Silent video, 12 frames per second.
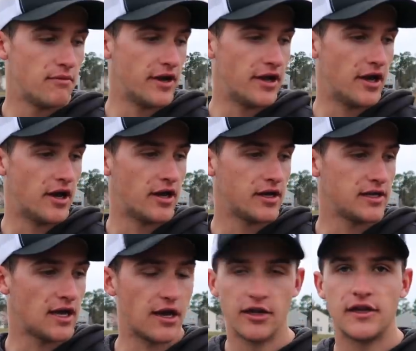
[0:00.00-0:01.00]
But uh,
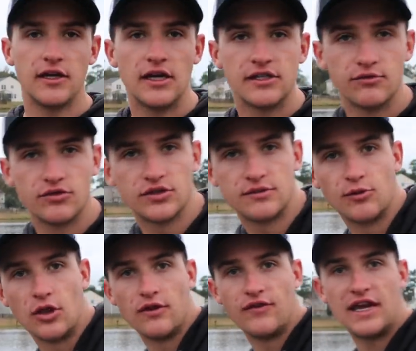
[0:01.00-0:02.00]
yeah, thank you guys so much for the
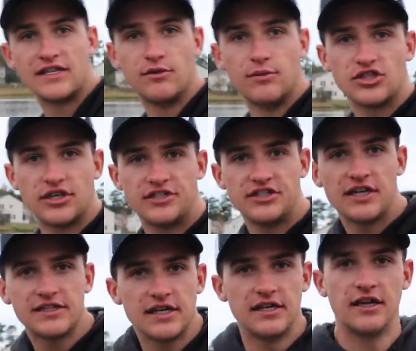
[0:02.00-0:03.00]
support. I love you guys so much. I'll catch you
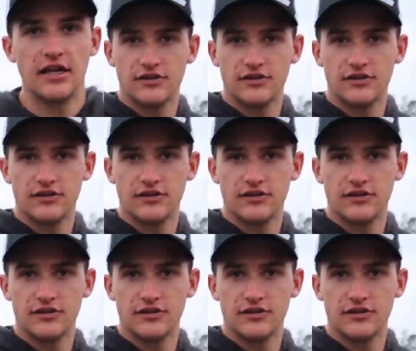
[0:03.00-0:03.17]
guys in the